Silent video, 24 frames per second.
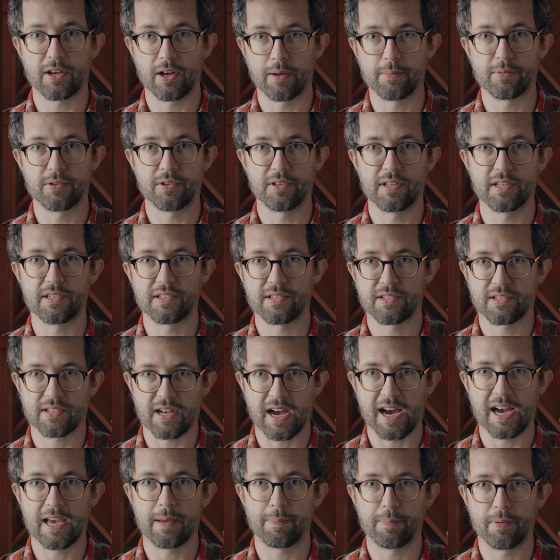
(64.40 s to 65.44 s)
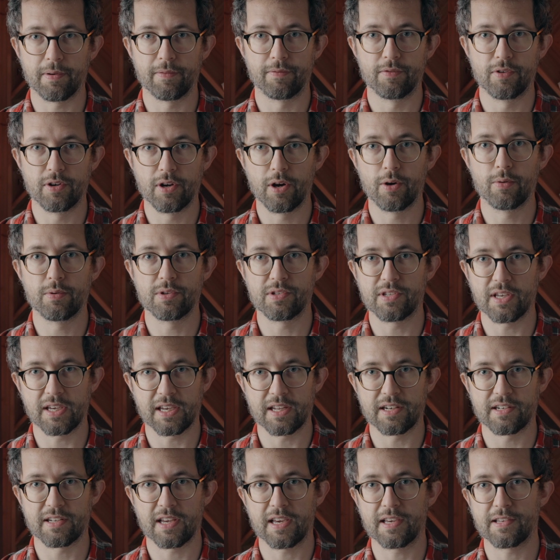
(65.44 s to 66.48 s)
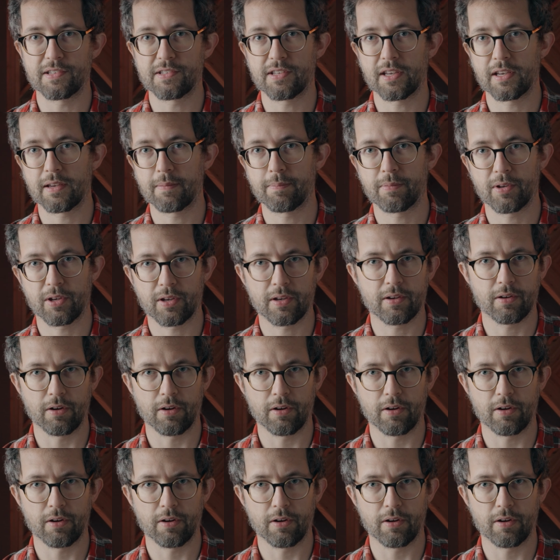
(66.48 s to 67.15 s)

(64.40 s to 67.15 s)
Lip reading: it comes to this type of nosing and tasting,